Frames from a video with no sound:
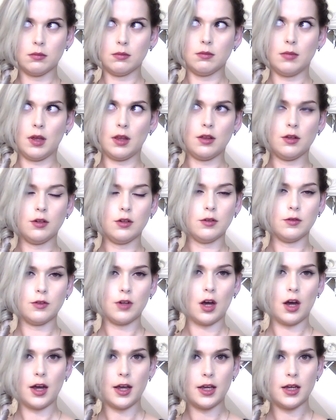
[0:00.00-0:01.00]
method of
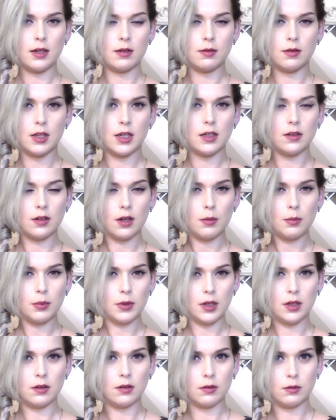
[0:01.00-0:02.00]
tying things up
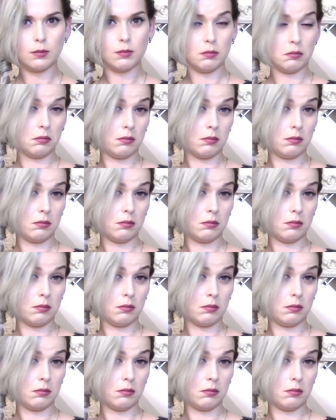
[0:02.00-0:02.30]
is.